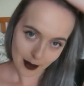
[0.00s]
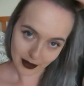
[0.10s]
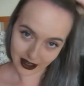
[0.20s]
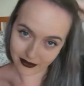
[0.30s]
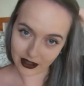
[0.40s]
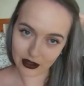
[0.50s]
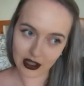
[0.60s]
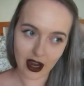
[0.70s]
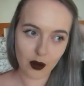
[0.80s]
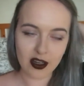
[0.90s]
But I feel
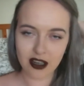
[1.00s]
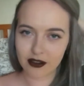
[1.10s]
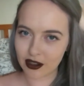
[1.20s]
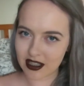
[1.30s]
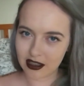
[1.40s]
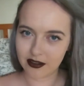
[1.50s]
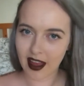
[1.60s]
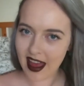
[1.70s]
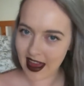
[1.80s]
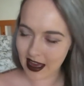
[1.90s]
like when you've got silver
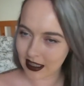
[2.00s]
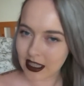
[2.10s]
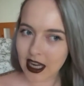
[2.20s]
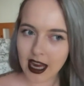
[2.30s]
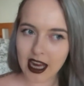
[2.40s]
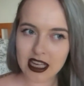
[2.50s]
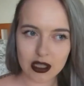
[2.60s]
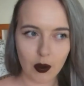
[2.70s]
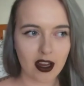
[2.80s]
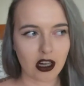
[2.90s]
hair, it is
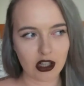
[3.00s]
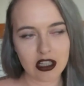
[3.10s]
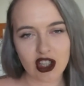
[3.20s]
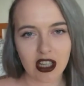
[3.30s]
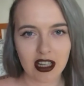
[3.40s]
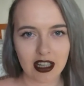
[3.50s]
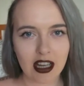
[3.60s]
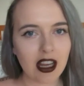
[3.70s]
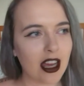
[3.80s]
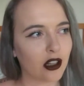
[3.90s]
quite a grungy
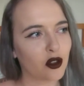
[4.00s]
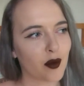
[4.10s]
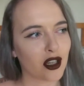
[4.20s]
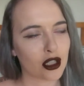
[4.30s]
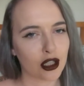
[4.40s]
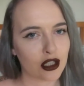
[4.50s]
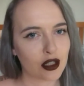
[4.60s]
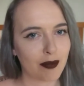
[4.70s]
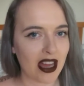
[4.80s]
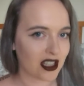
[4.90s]
colour and it almost looks
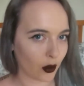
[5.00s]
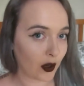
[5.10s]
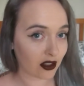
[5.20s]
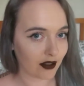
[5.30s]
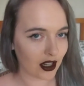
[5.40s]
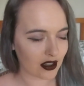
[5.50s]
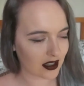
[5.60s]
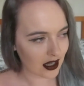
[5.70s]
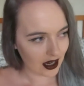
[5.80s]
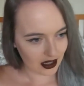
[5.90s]
better with
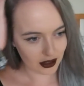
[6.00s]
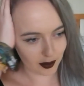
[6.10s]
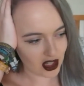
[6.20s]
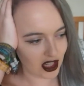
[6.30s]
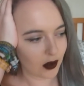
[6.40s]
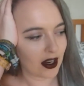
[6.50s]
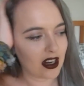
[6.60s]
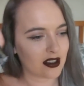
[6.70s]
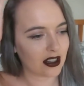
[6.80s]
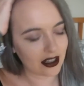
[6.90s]
roots, so I'm actually quite
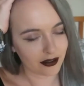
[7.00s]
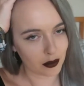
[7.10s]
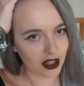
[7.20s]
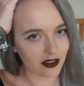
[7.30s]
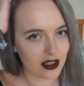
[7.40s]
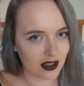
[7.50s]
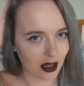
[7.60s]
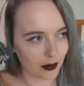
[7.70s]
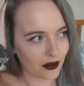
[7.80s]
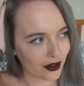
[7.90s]
excited for my roots to
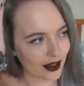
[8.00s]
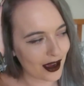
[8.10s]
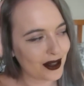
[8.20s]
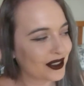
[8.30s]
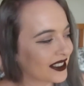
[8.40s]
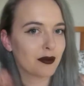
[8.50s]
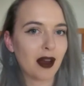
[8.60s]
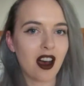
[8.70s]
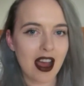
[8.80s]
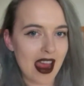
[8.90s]
come through now.
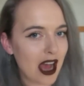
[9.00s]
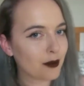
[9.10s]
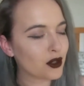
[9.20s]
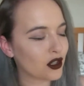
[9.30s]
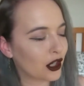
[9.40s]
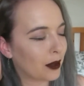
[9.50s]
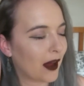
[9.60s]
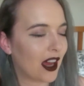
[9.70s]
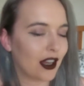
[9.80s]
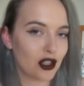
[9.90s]
But I am
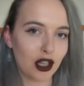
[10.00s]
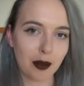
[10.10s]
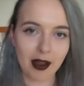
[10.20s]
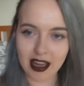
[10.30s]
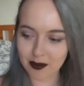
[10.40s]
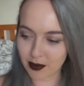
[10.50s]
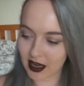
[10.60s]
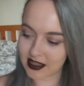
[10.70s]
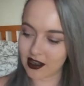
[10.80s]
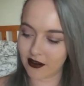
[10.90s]
super duper
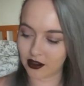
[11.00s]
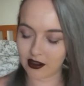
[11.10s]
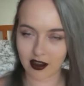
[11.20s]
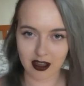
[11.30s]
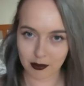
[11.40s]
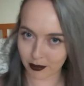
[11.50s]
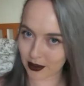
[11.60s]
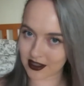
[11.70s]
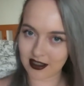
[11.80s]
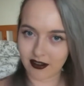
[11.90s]
impressed. I've got nothing but
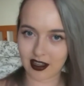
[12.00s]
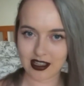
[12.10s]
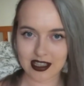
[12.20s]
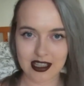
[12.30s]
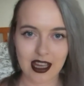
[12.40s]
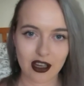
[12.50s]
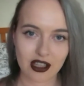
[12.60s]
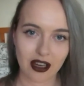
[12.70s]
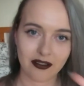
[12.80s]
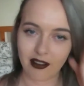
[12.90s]
positive things to say
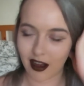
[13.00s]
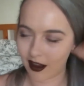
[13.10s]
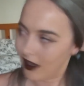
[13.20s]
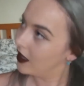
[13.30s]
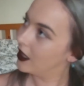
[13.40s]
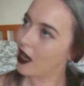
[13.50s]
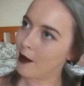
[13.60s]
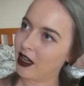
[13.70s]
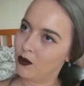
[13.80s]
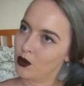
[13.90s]
so far. I
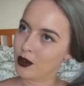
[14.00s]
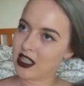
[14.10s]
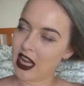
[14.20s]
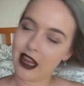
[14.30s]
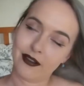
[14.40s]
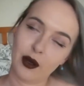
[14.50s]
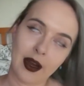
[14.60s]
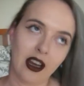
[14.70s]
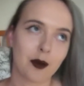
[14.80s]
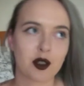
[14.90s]
mean, we'll see if I
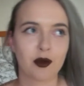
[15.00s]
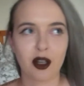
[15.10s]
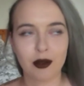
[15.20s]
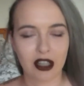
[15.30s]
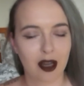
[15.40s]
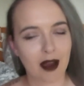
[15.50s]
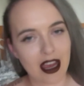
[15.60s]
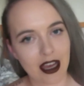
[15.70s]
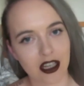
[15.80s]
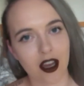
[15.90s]
wake up tomorrow morning and my
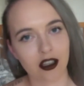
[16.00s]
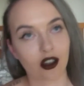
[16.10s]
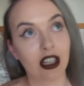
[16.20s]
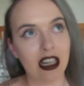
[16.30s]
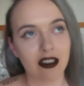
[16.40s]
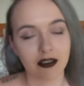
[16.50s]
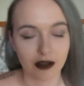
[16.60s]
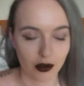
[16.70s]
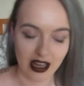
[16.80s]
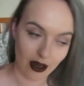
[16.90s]
hair turns green and
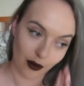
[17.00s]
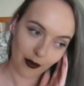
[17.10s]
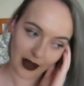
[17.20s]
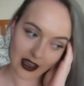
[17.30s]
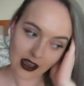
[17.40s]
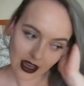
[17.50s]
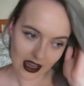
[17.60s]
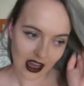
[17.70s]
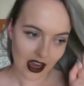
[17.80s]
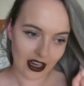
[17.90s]
falls out, but
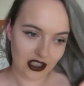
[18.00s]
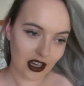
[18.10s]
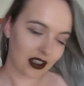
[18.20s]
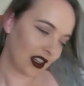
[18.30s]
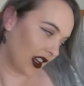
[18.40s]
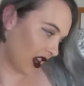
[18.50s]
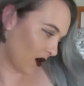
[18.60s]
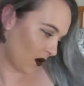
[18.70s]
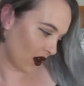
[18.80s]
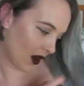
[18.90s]
I don't think it
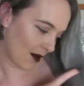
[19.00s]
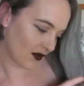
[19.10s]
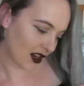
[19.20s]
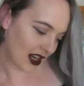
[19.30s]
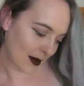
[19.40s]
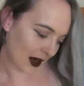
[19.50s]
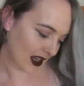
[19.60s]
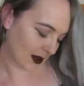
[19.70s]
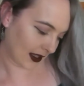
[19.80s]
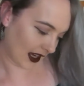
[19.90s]
will. I'm really
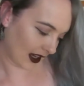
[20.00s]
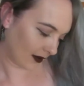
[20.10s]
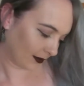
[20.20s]
pleased with it.